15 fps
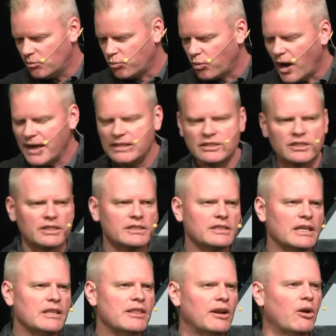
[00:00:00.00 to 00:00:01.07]
righteous
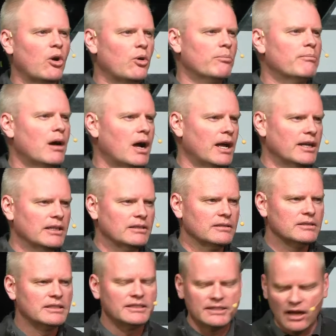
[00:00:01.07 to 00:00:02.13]
in their own mind,
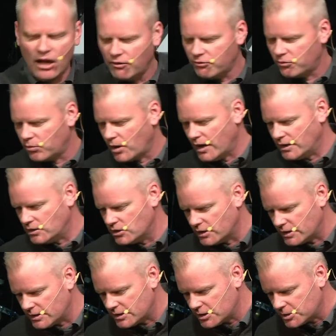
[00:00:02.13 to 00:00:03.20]
self
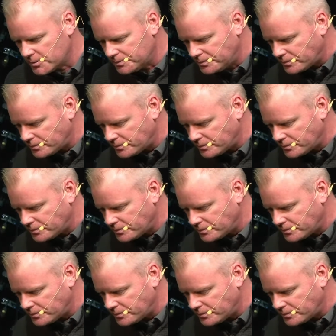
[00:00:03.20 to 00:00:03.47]
righteous.